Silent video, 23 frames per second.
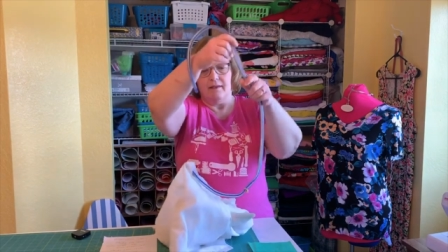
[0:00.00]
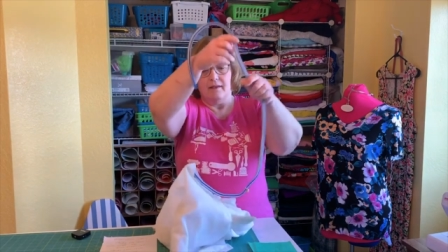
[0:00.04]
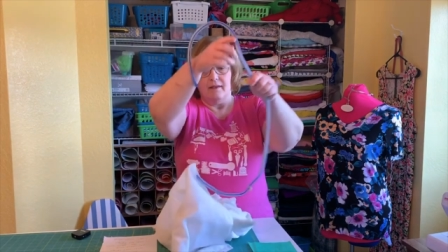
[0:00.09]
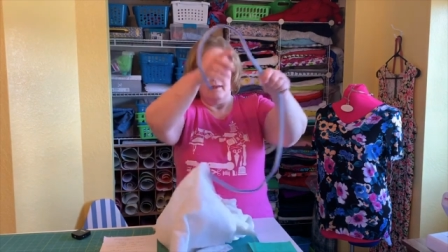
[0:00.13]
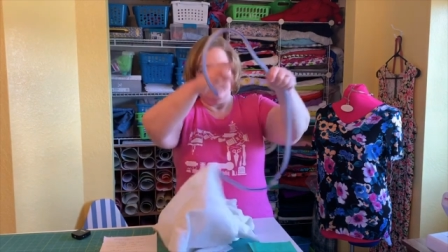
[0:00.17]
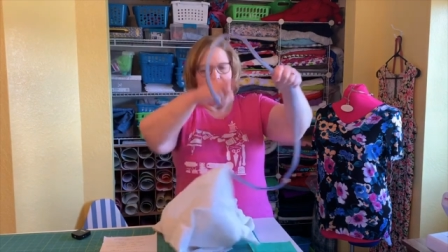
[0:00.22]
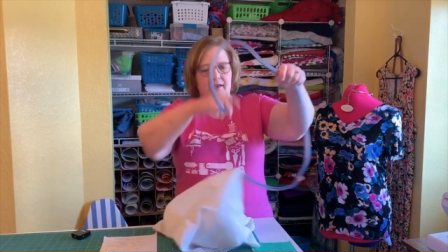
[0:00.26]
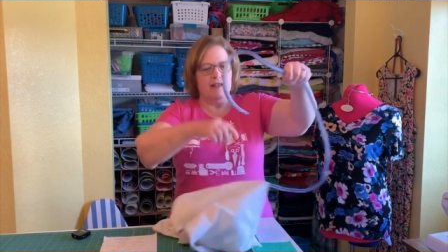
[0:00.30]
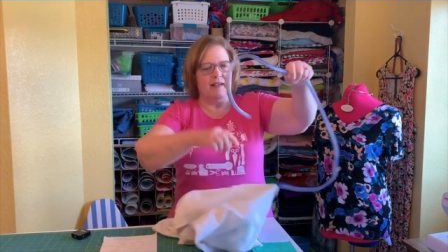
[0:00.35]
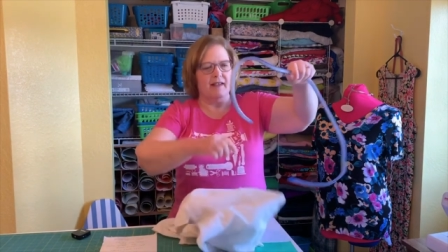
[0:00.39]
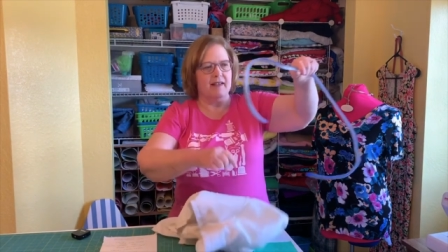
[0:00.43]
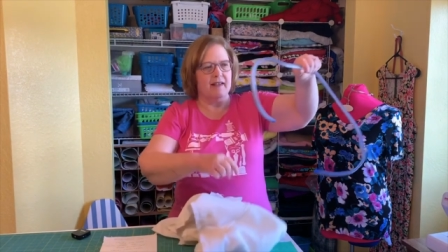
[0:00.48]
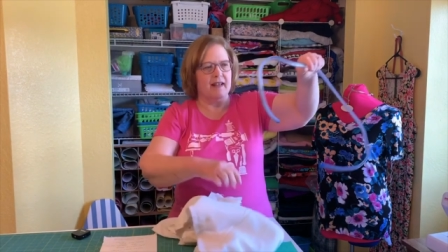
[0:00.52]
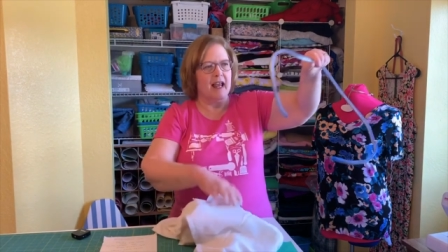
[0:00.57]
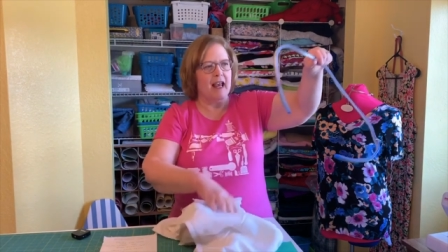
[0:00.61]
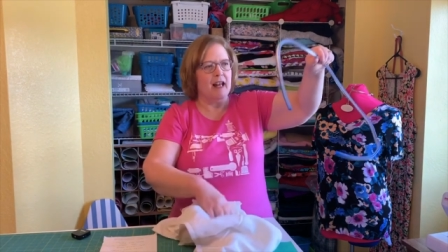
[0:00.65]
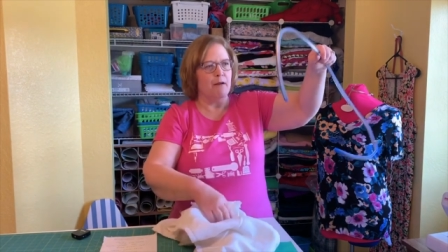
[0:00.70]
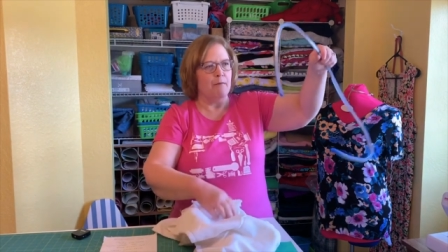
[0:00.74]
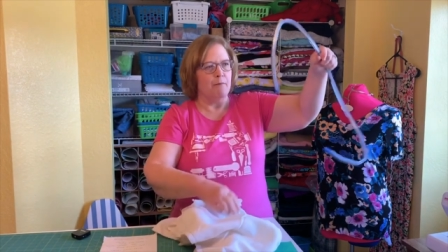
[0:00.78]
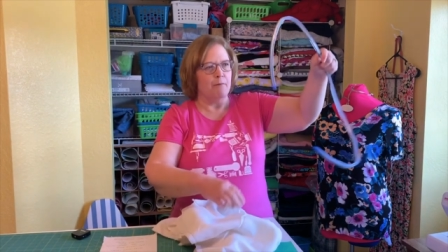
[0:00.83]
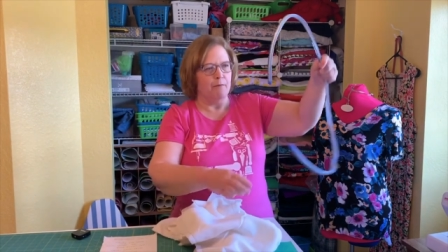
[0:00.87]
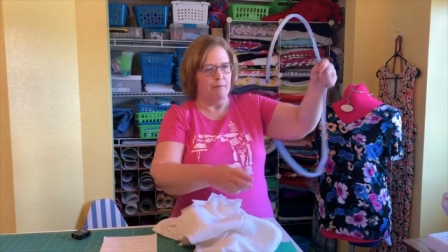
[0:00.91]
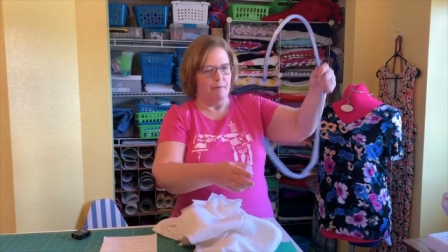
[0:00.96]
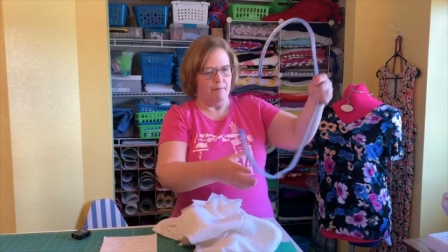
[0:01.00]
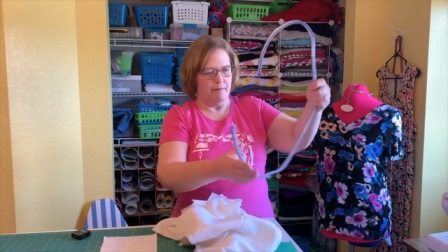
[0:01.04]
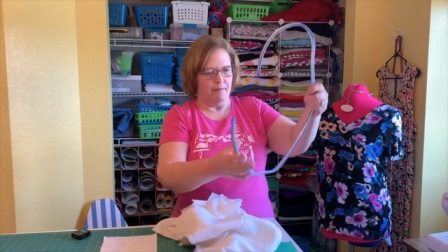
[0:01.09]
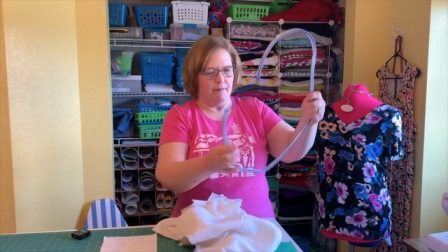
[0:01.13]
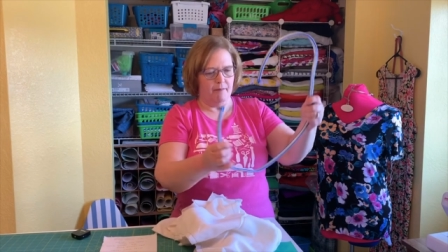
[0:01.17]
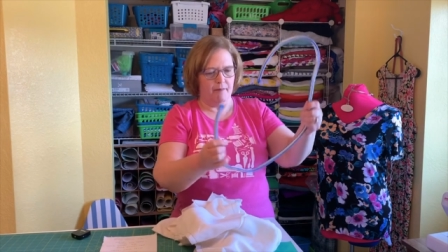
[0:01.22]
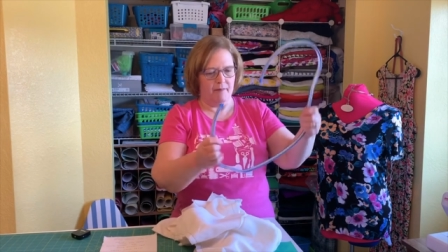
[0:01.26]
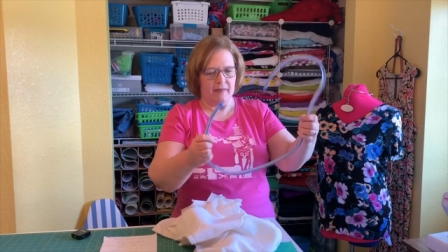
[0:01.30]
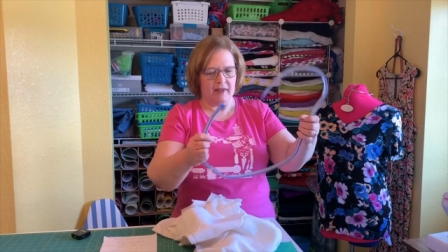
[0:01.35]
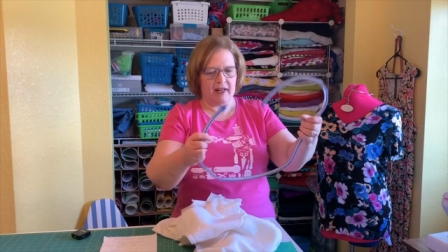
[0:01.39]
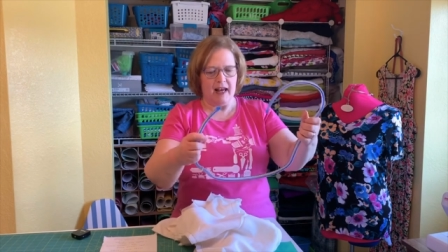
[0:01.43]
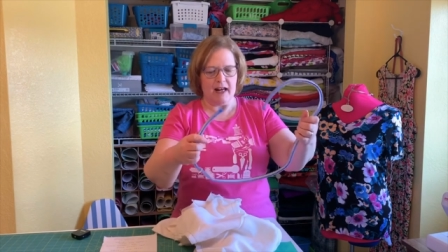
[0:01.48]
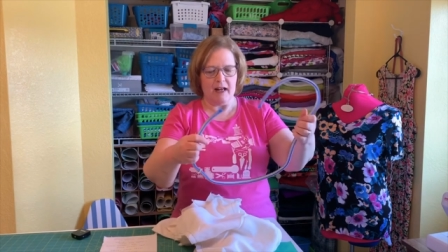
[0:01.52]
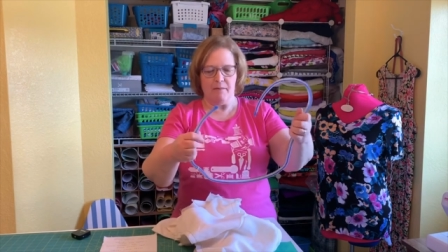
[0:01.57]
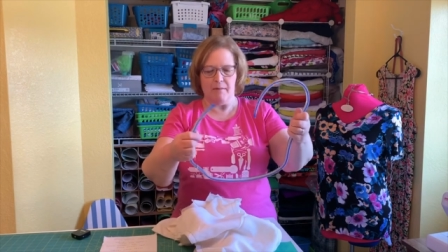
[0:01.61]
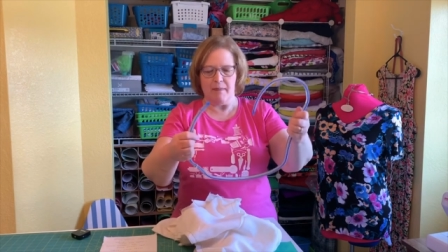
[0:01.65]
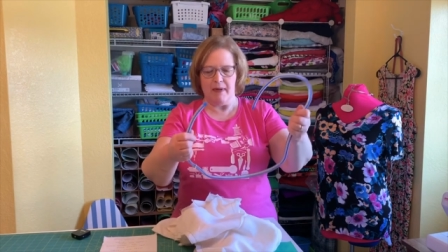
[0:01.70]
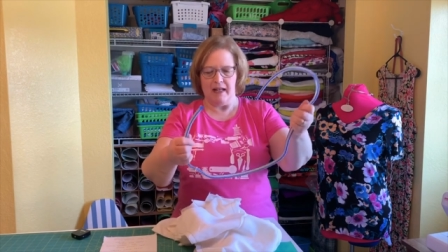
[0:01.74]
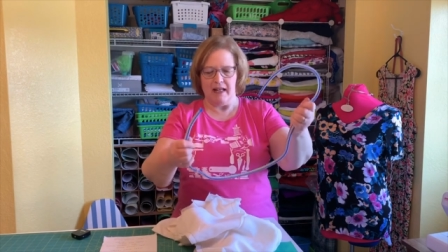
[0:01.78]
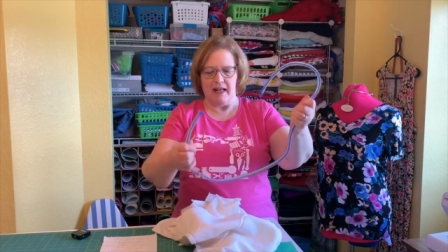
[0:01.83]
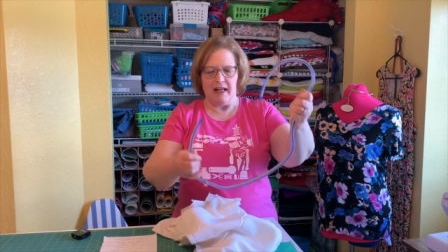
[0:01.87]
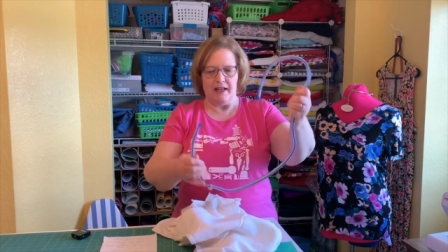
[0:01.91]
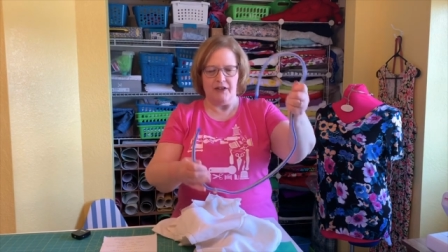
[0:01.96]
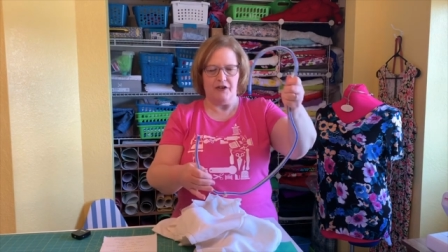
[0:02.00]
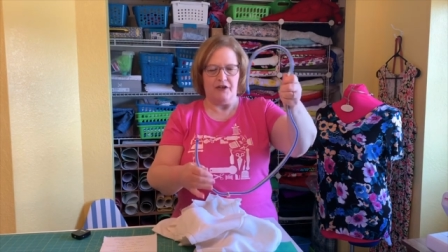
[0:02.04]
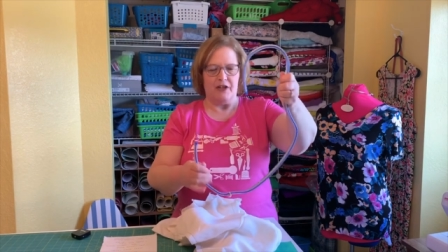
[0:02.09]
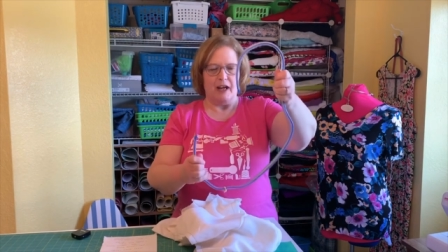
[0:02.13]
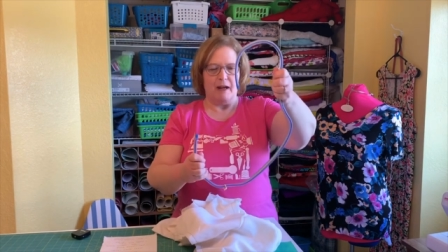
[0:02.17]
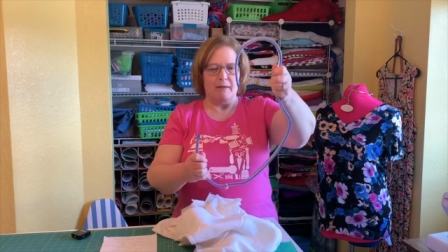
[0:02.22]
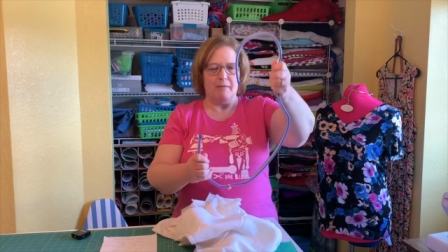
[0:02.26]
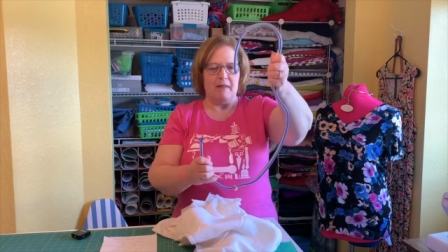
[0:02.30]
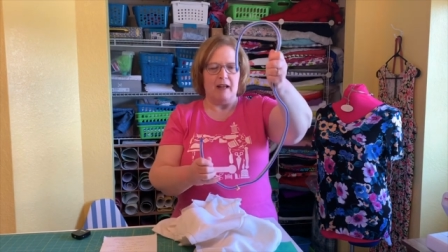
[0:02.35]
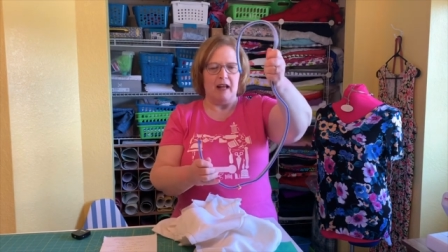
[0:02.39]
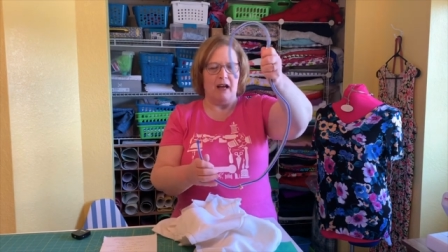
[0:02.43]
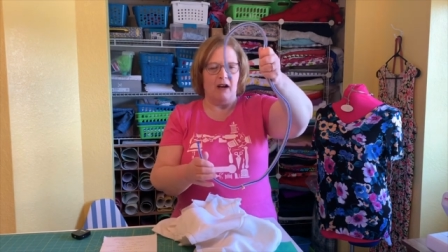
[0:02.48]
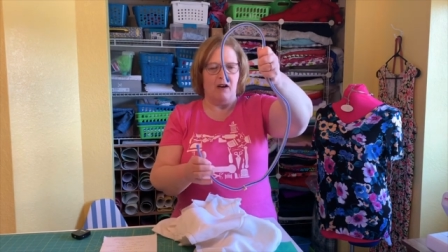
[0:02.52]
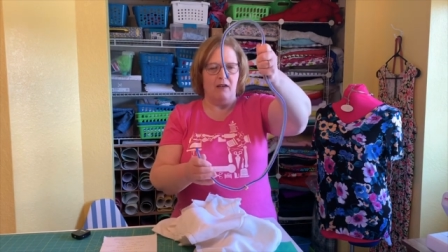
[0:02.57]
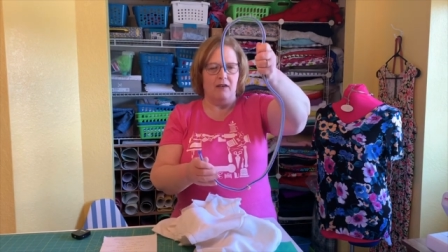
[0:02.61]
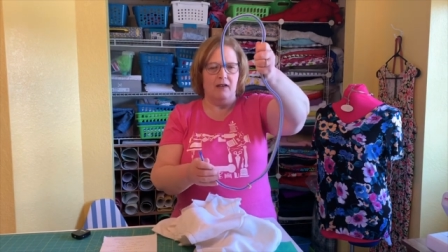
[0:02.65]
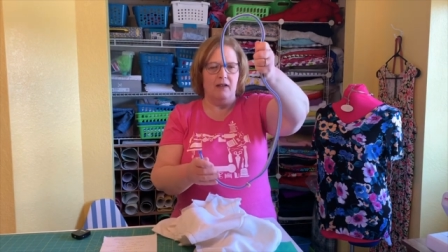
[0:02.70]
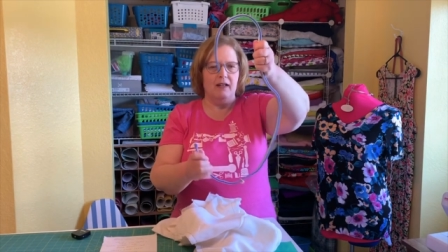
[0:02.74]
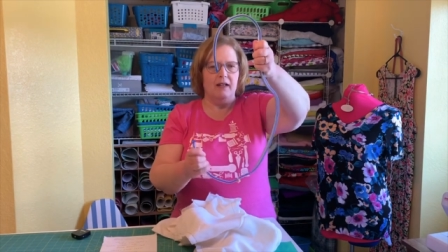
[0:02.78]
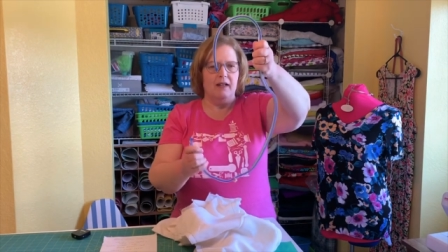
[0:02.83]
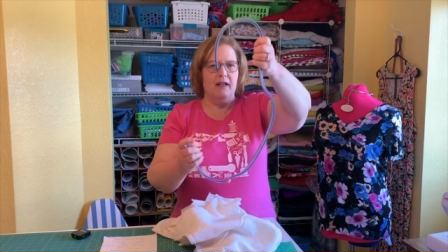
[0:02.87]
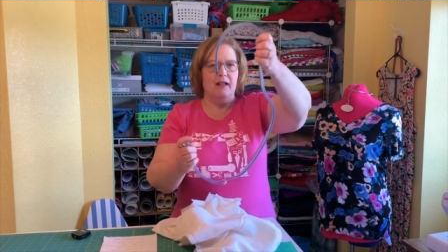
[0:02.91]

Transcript: this is kind of bent out of shape now,